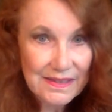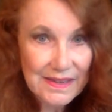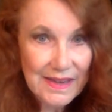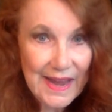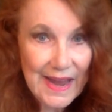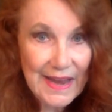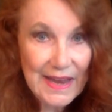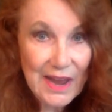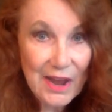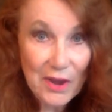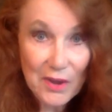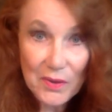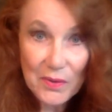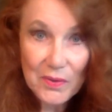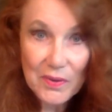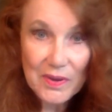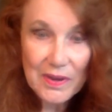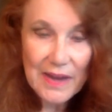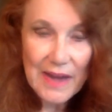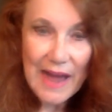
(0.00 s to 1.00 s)
Hello.
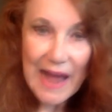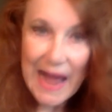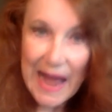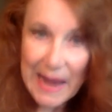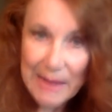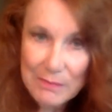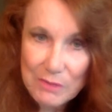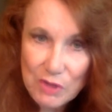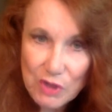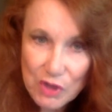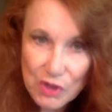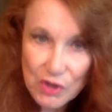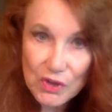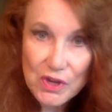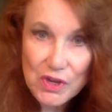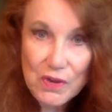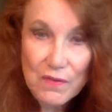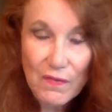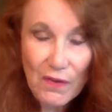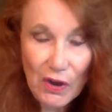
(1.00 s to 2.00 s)
I'm sure
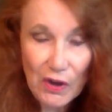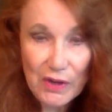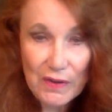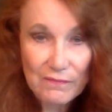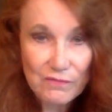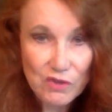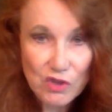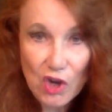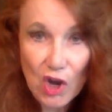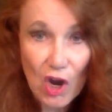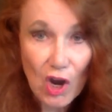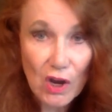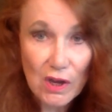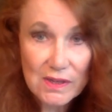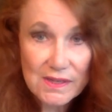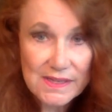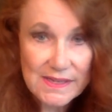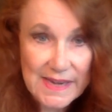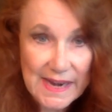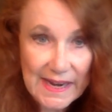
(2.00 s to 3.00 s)
you've heard of
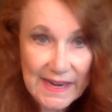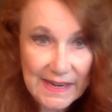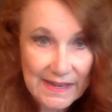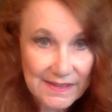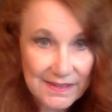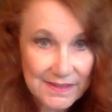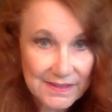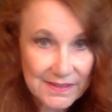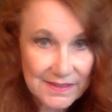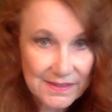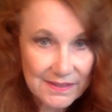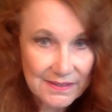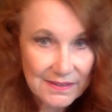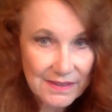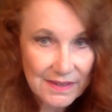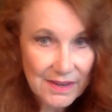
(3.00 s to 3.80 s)
Charles Dickens,